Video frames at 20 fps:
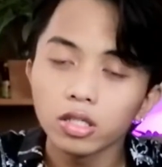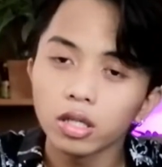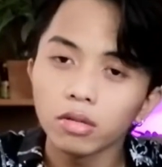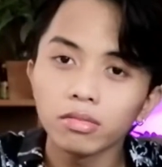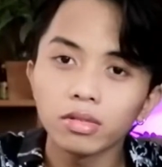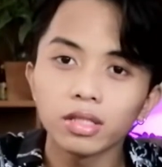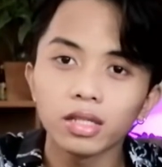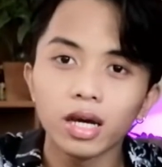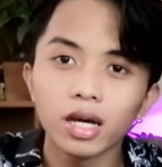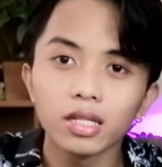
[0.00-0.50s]

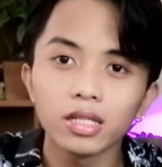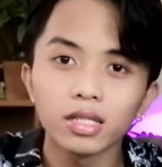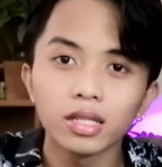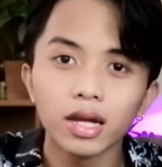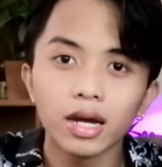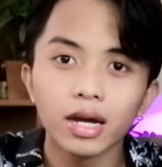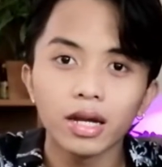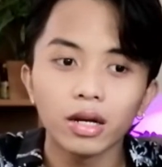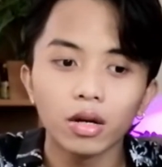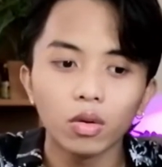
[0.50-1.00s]
sites
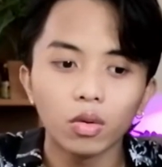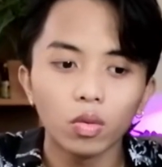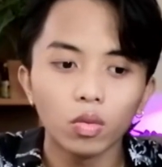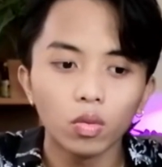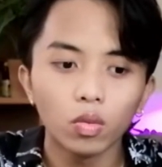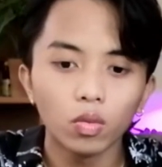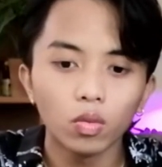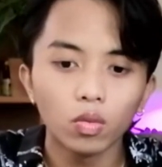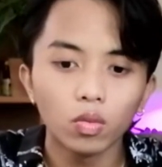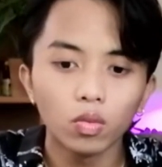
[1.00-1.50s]
that
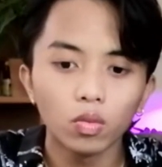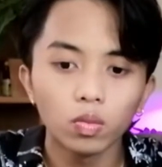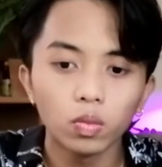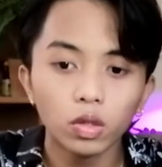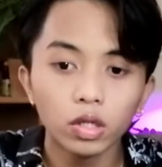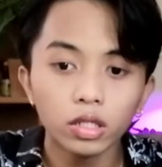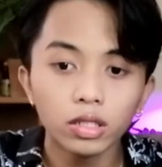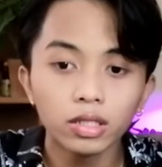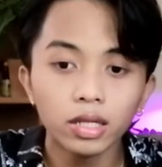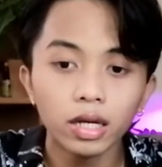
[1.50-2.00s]

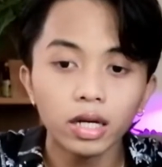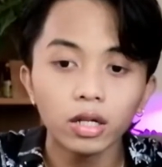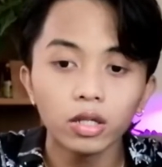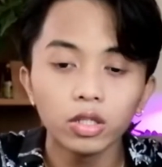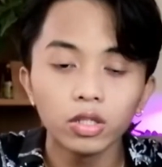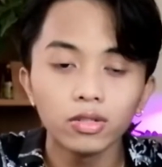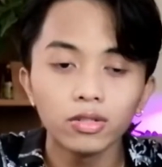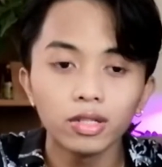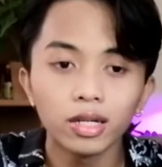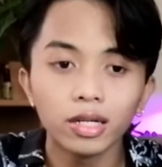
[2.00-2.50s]
would tell
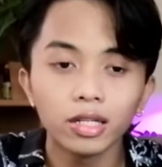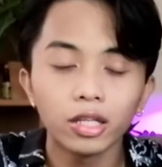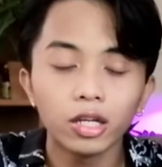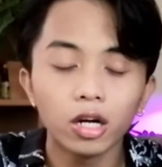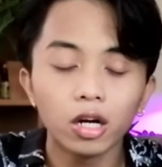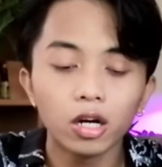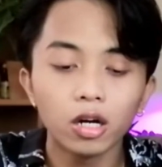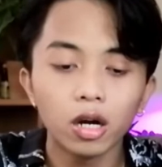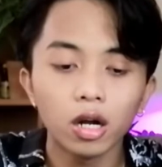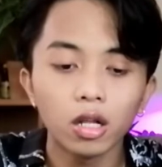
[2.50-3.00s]
you that
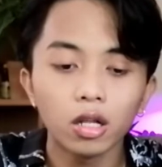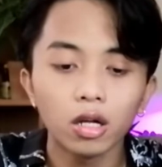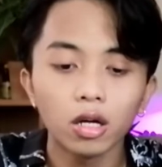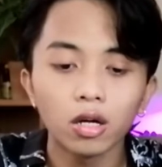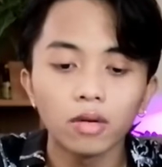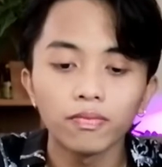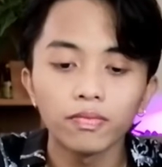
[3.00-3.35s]
there are